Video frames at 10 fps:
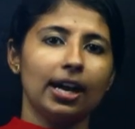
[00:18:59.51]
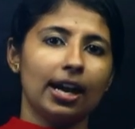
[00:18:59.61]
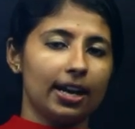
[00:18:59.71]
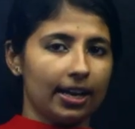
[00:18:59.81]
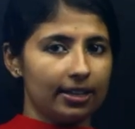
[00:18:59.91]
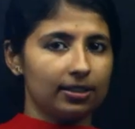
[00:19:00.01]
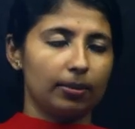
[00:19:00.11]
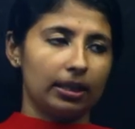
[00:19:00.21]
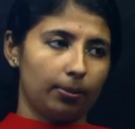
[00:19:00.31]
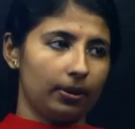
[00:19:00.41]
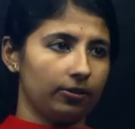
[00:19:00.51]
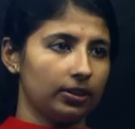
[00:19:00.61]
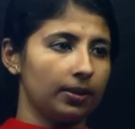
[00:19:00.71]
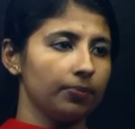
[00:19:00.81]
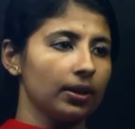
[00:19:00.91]
and 9 is a multiple of
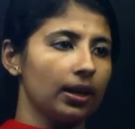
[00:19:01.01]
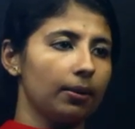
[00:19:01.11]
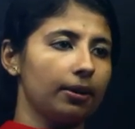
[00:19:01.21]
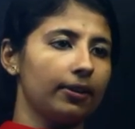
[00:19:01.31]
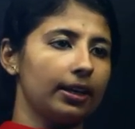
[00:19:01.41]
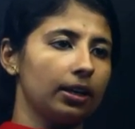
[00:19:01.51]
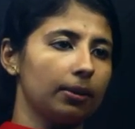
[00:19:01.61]
3. Dividing